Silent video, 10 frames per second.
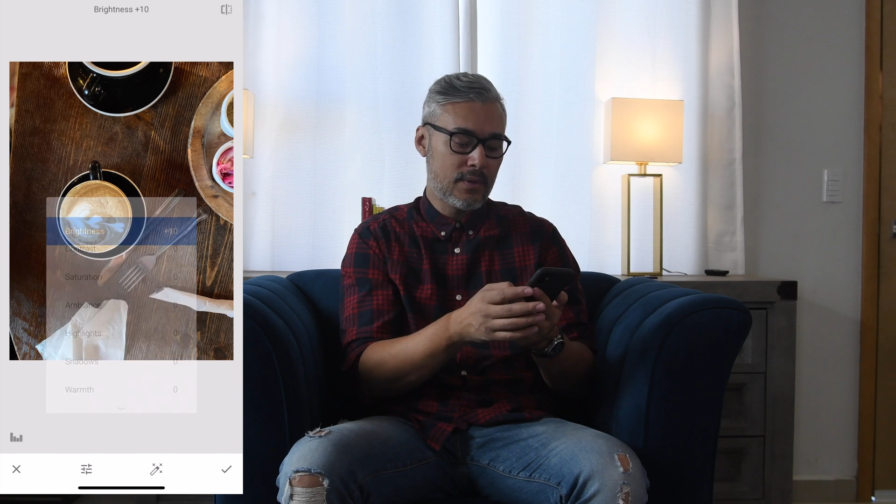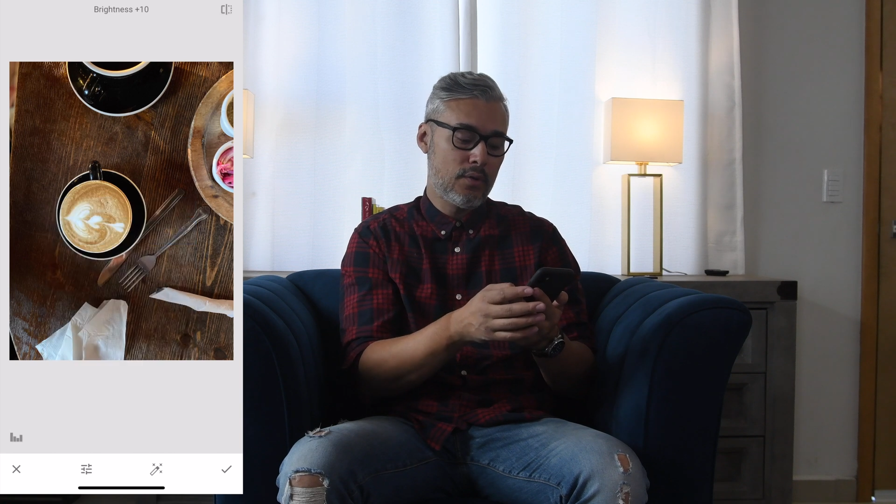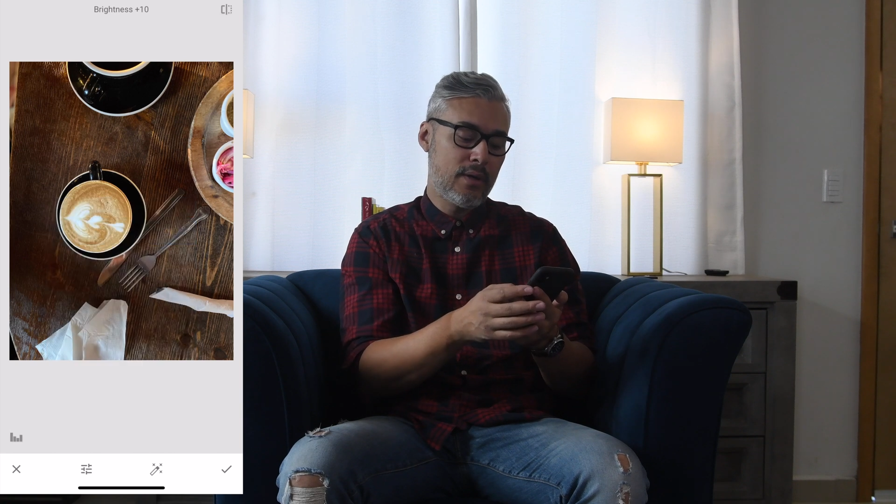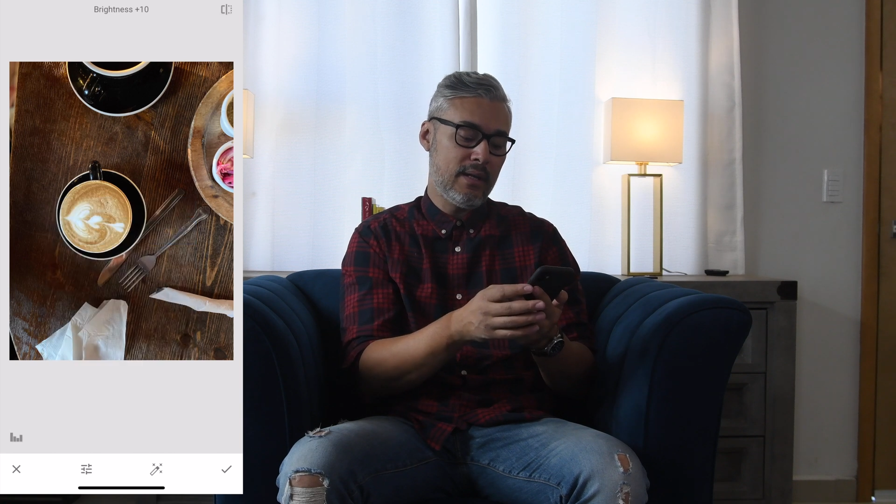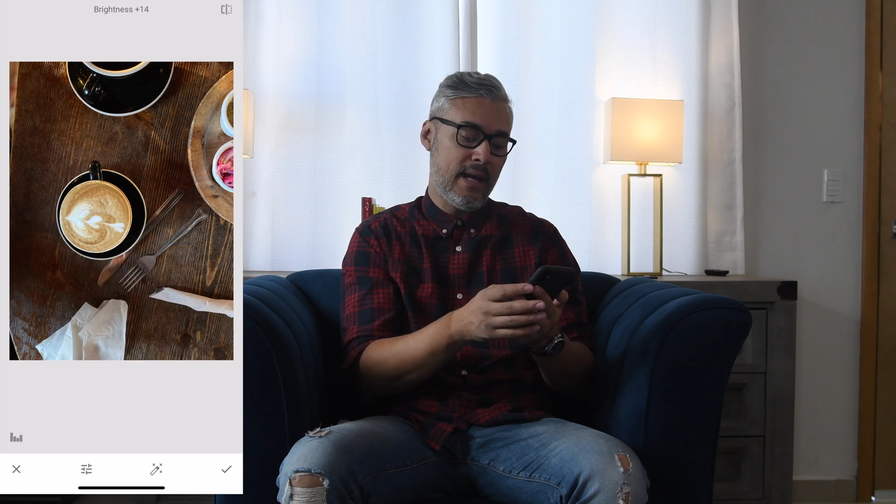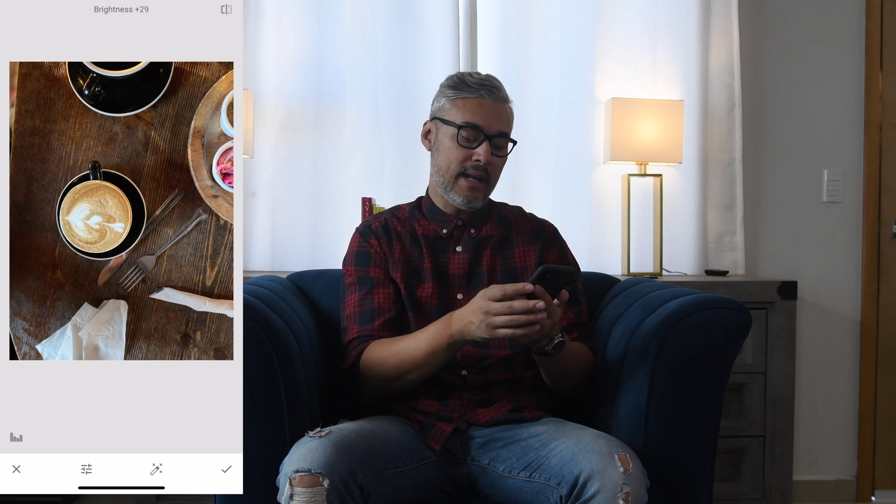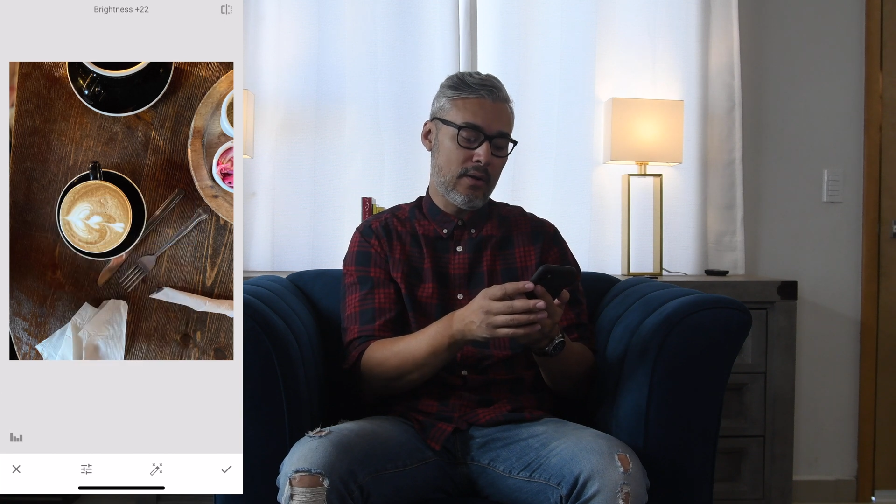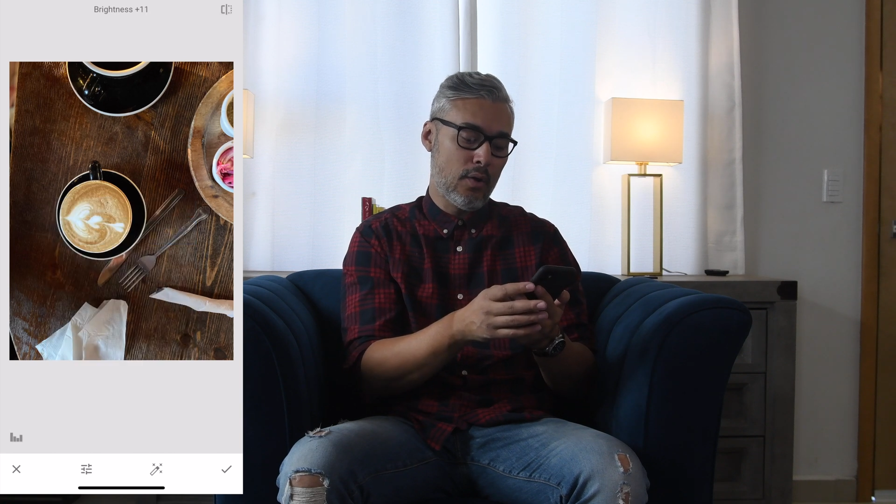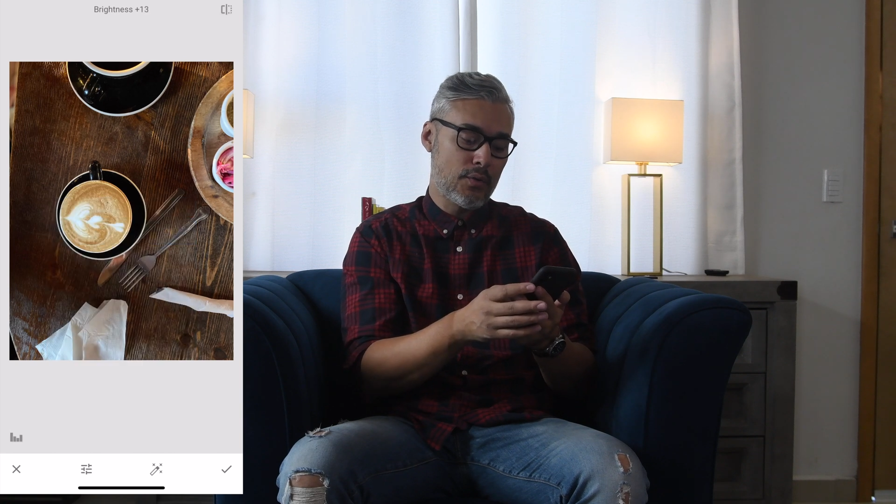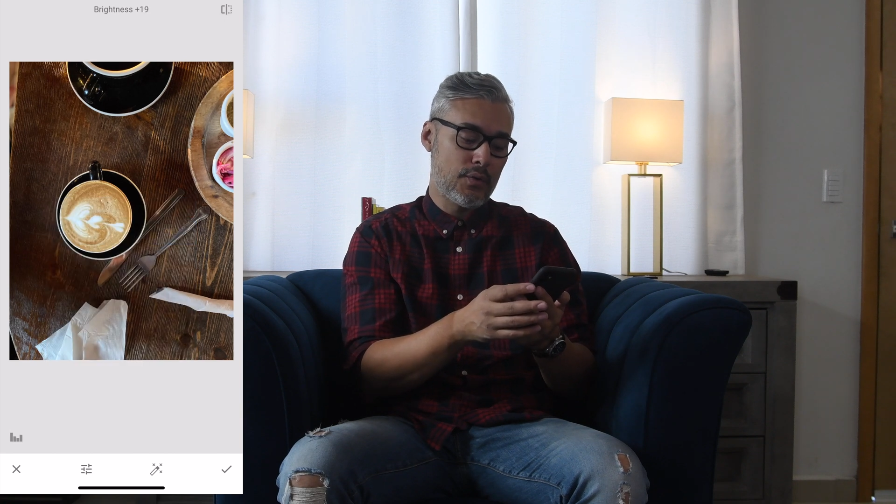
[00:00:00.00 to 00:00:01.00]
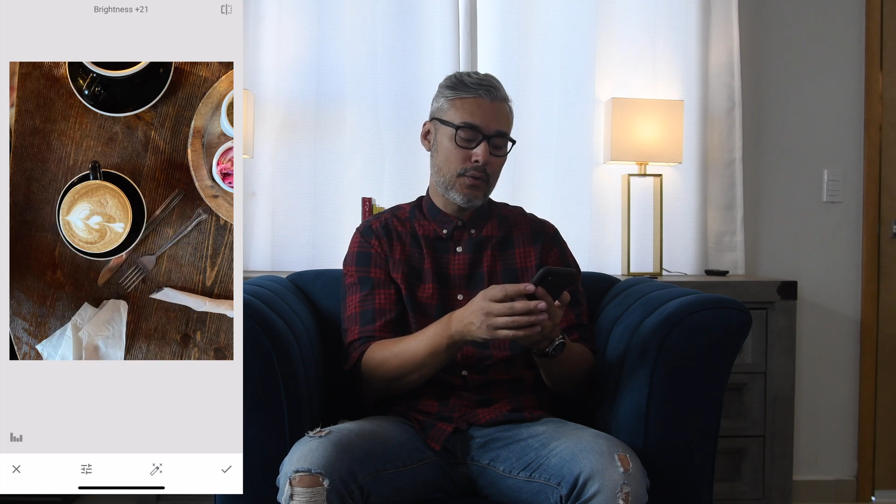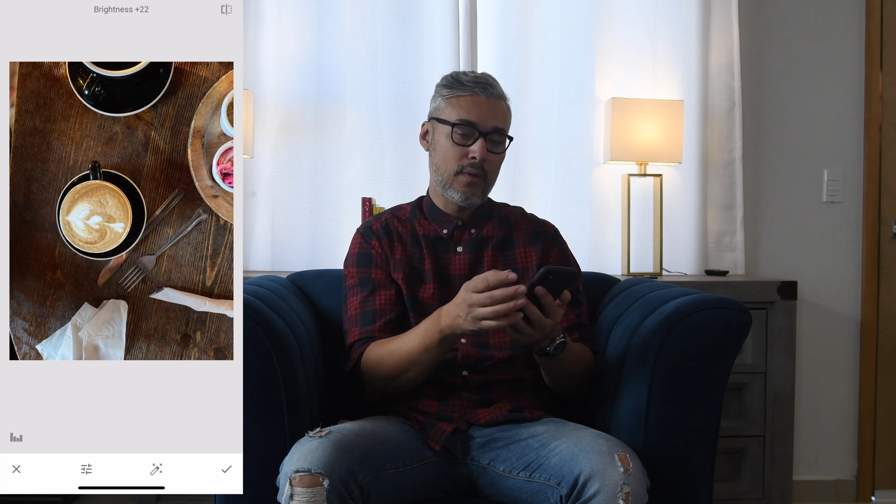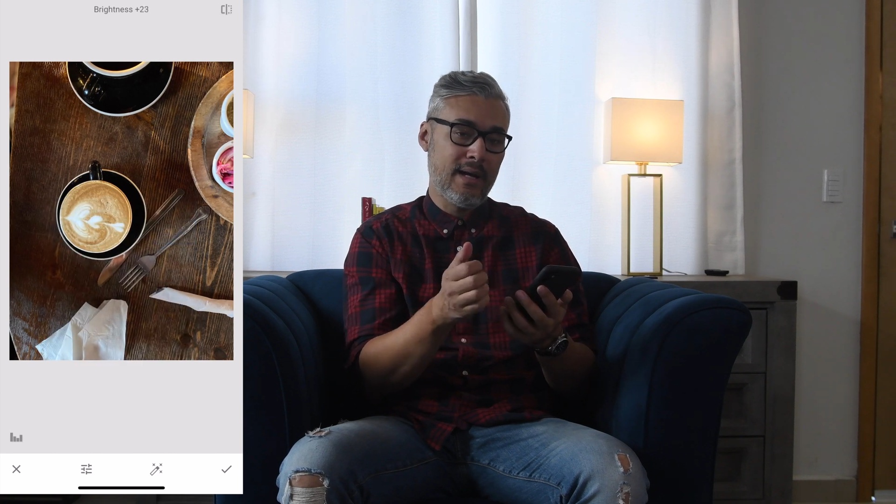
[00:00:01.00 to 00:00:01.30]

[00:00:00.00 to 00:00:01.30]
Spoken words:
you can edit also your